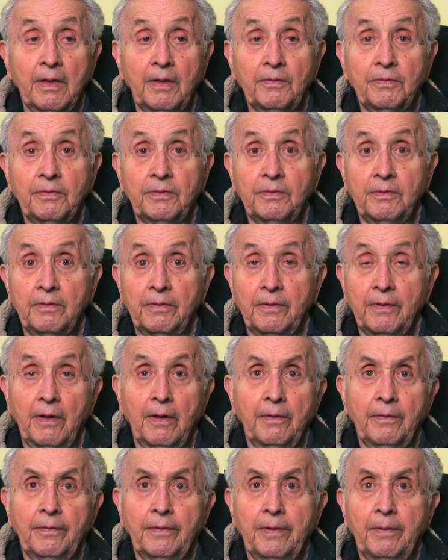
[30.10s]
That's
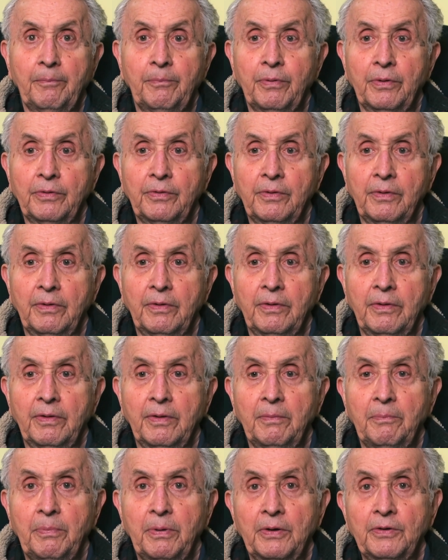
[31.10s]

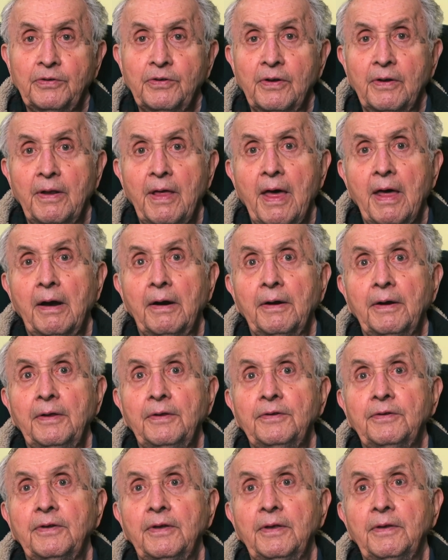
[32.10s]
the
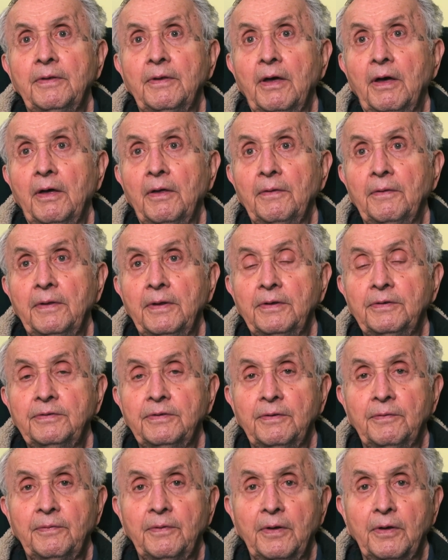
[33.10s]
personalities in all
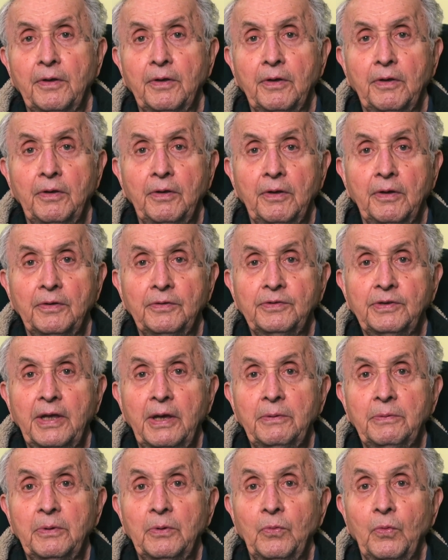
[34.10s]
this, if they, you could
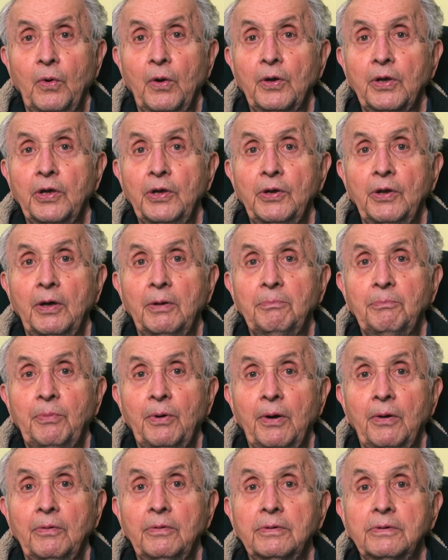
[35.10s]
say we're working on
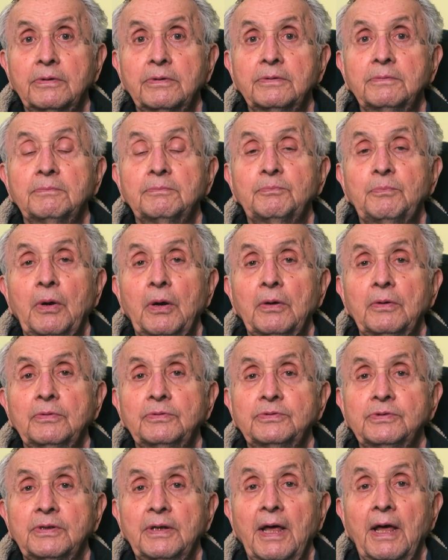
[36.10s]

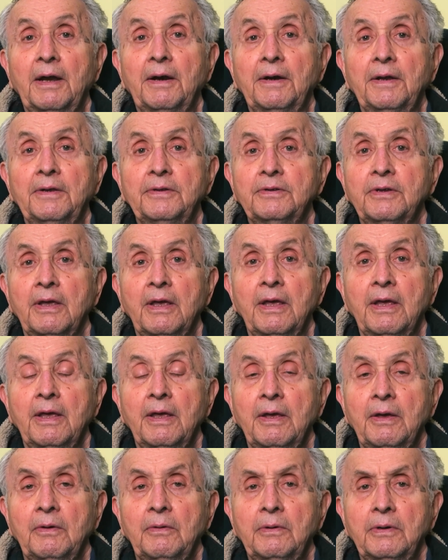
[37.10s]
personalities,
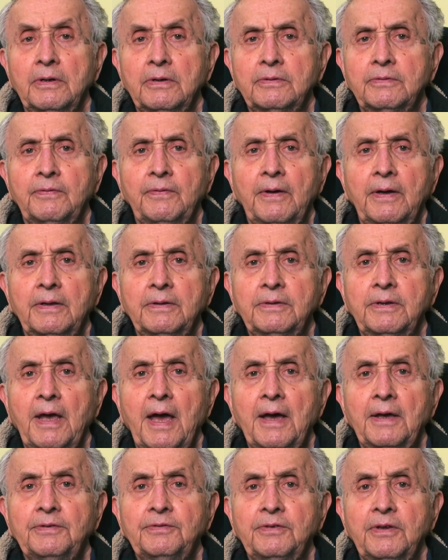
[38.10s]
was
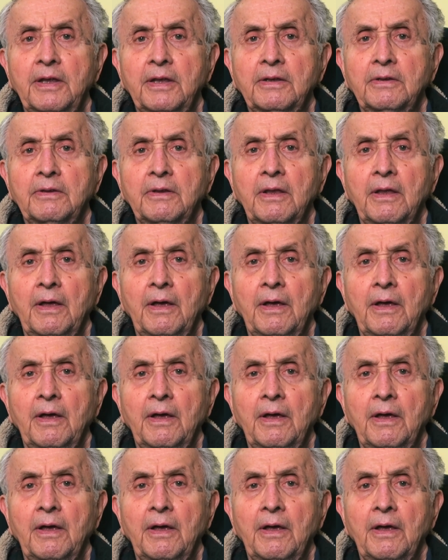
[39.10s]
fantastic.